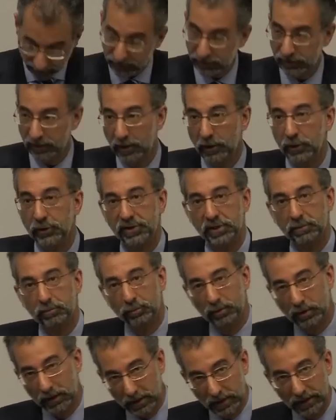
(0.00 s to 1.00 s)
It's no
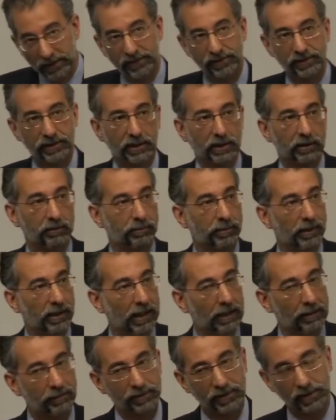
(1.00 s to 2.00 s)
surprise then,
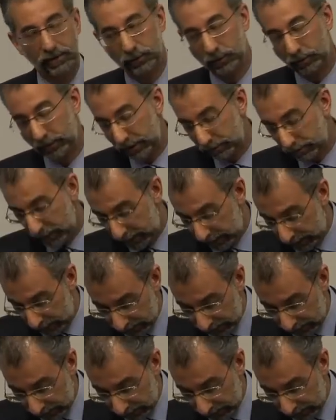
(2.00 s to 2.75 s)
perhaps, that Doreen, many